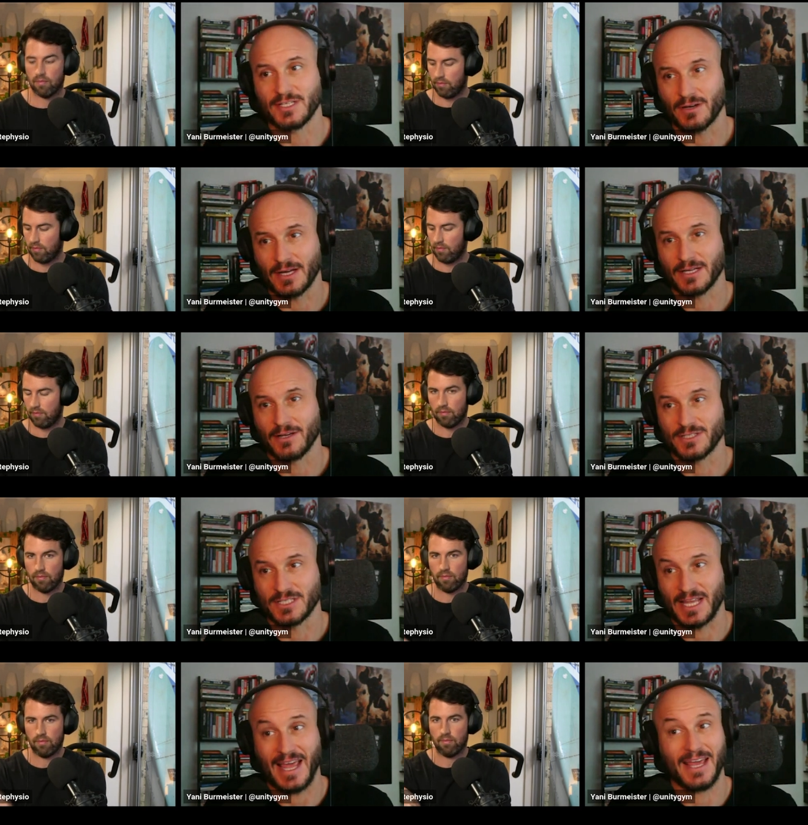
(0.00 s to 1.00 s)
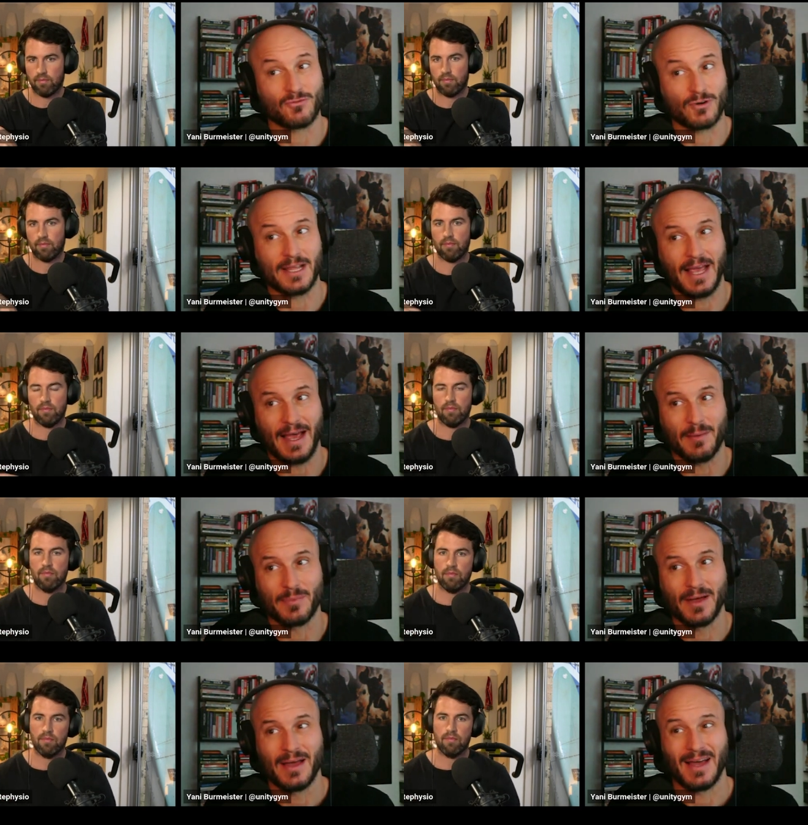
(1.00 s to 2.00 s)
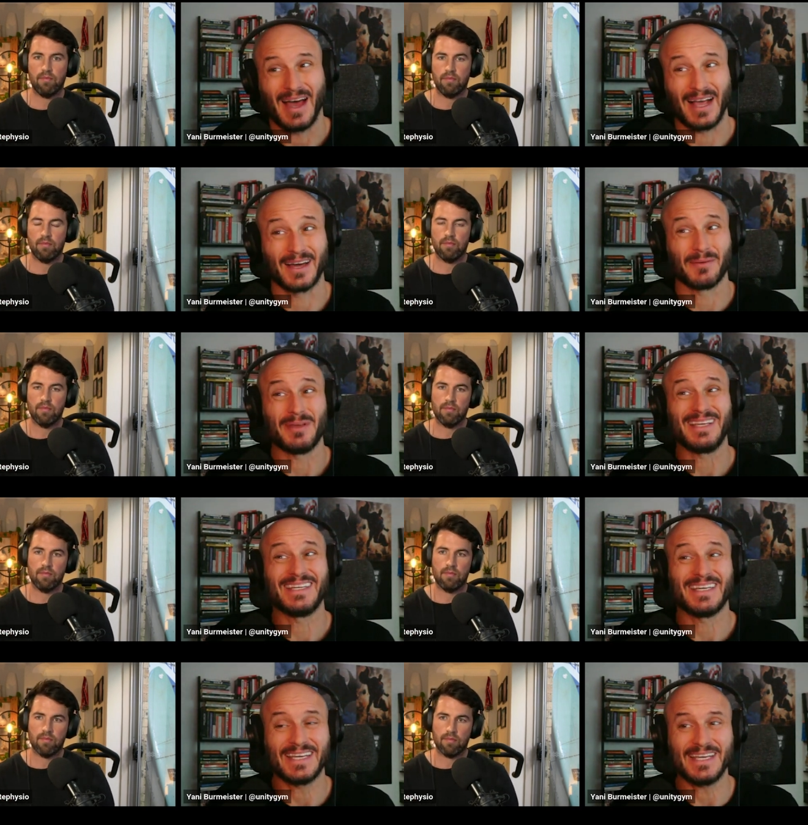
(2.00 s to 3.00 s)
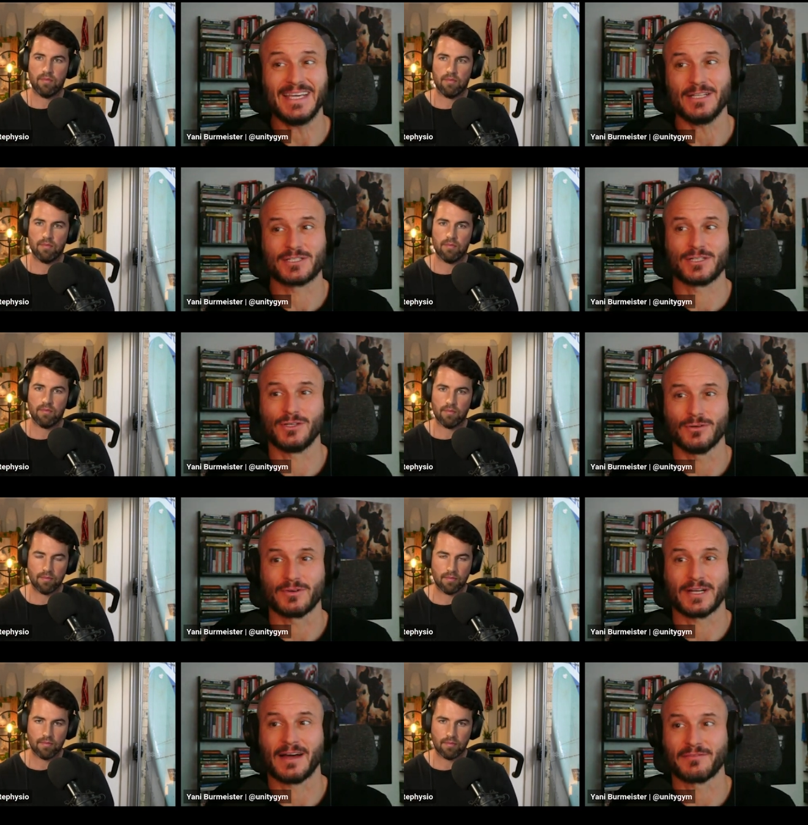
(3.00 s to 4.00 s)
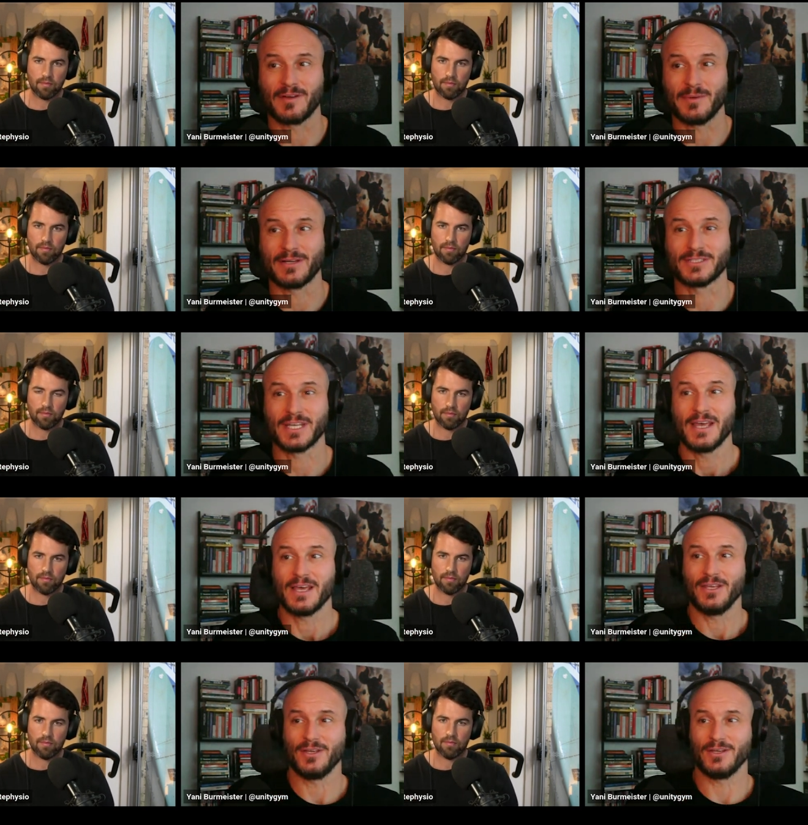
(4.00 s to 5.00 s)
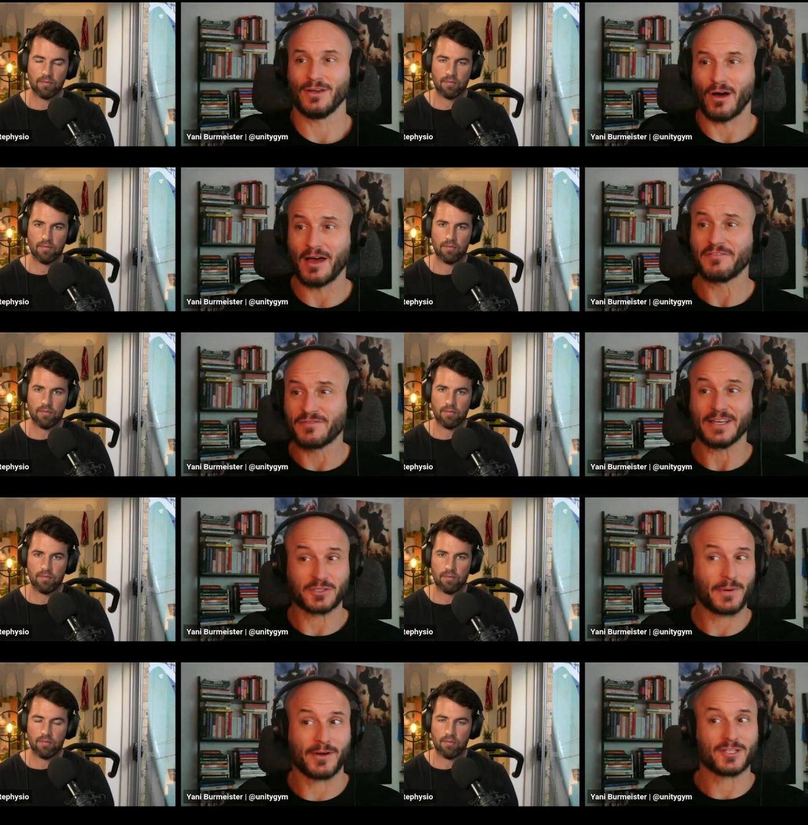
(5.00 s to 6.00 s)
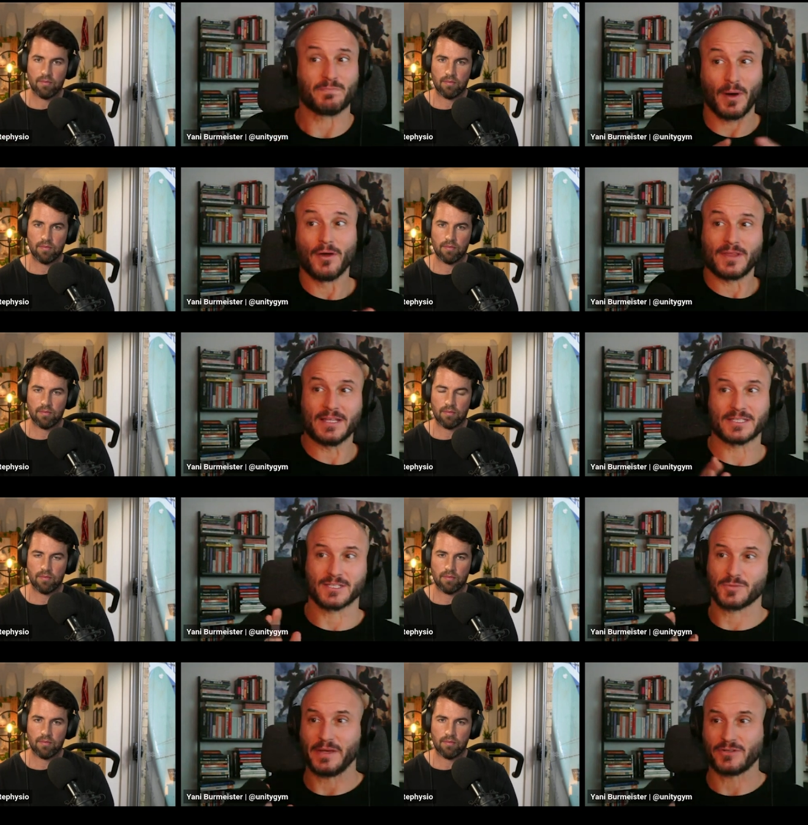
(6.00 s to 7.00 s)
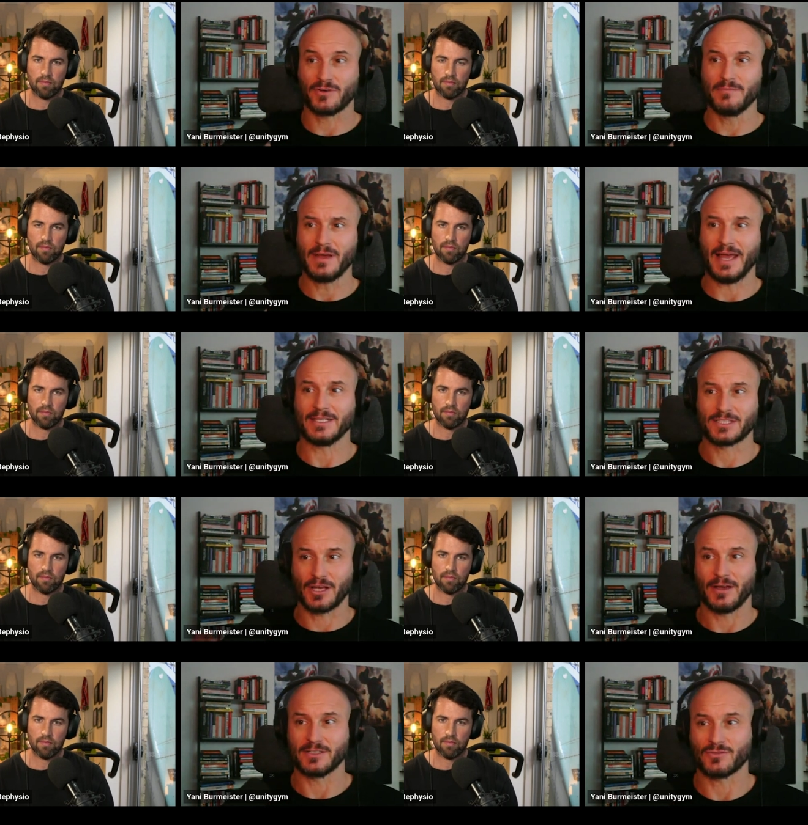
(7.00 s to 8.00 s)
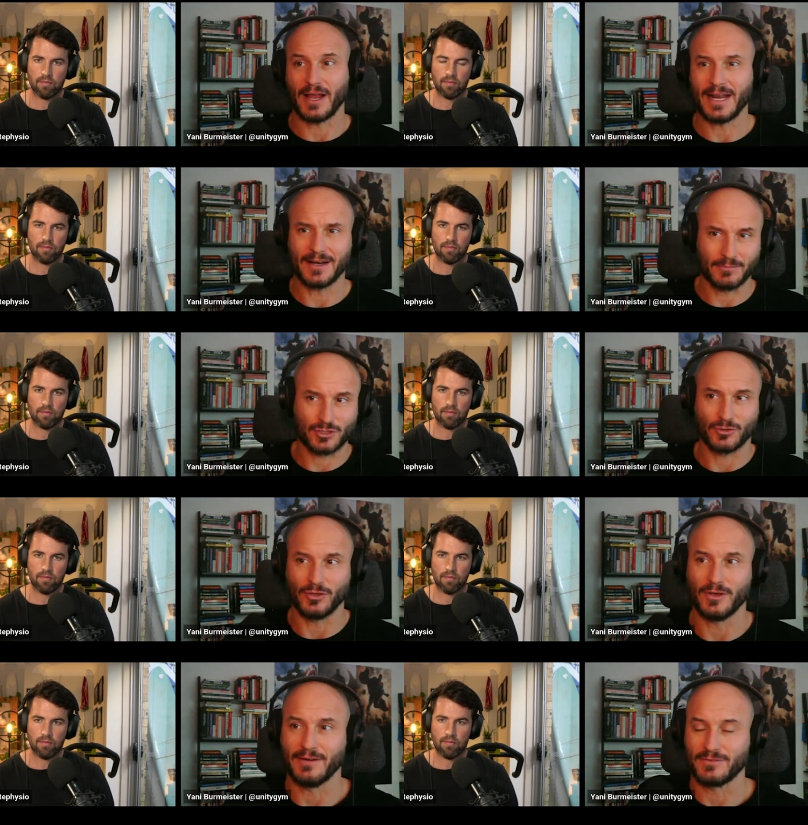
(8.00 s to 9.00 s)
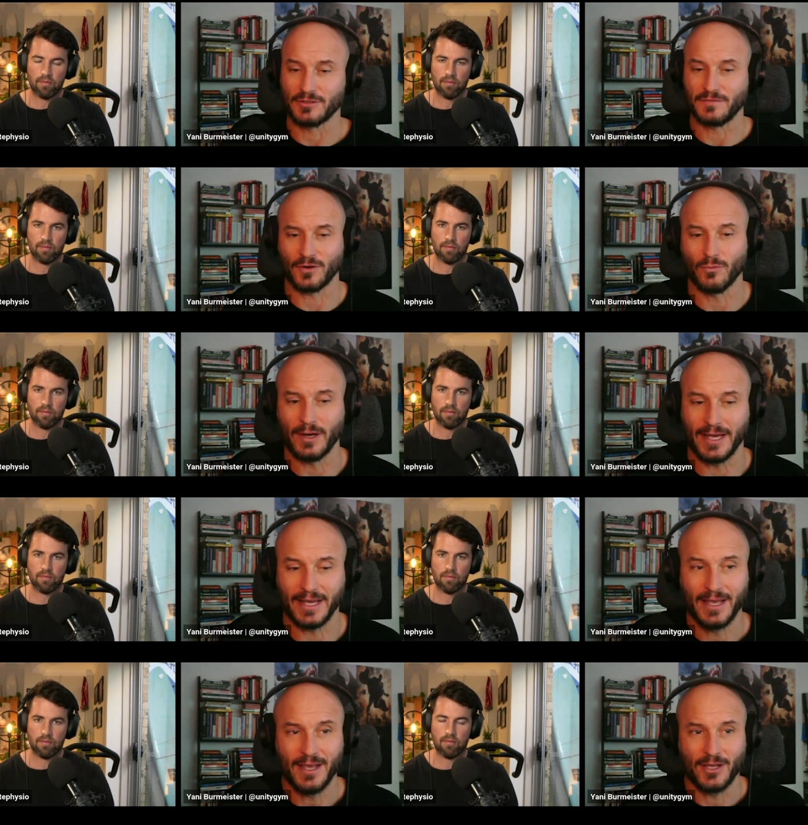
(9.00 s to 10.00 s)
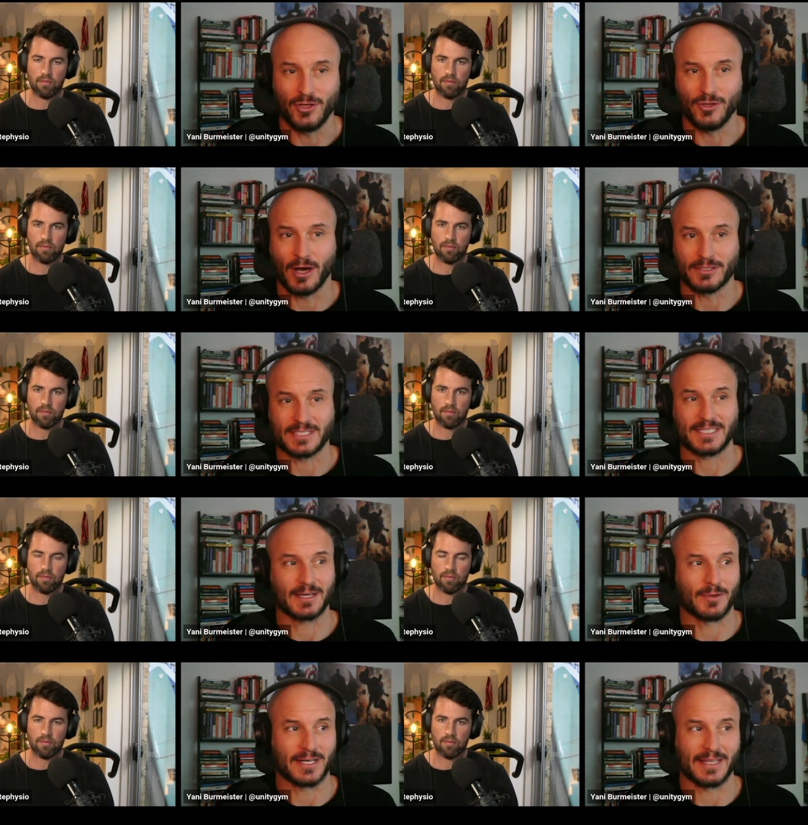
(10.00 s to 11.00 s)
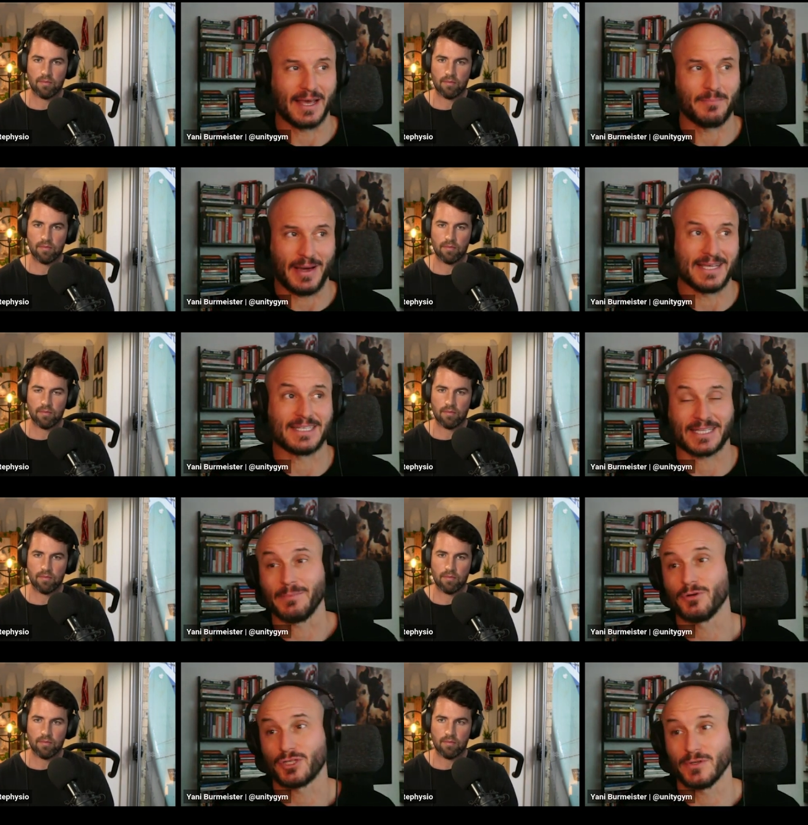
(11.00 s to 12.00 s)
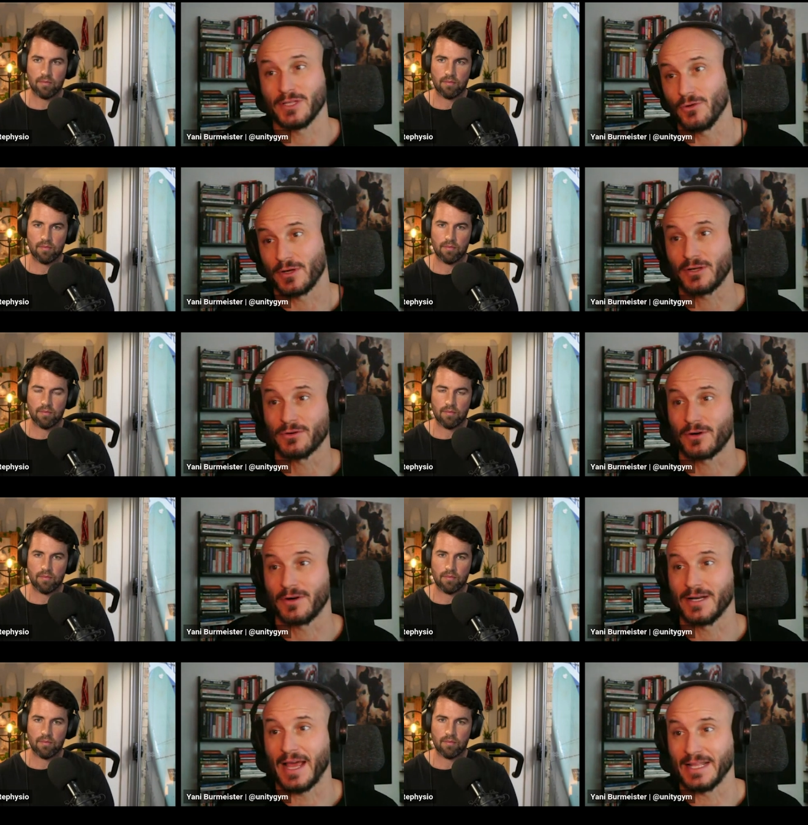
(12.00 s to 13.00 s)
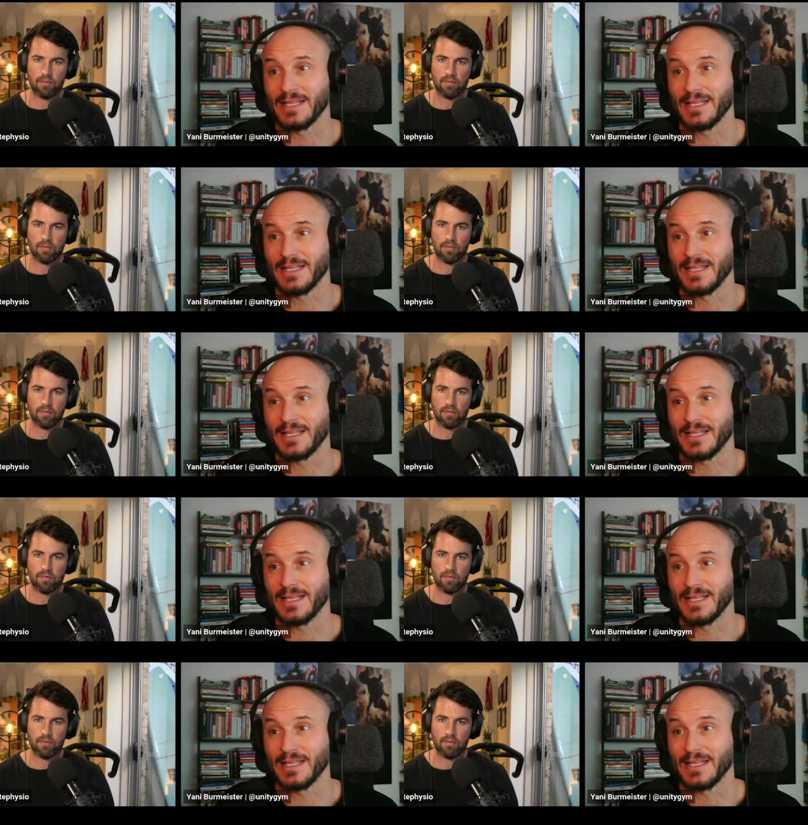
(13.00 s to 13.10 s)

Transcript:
Speaker 1: diagnosis and rehab, are going to be key to your recovery, because I've experienced both ends of the spectrum, and so has Rad, and I'm sure you have too, Phil, where you go and see someone and they basically put you in the naughty corner and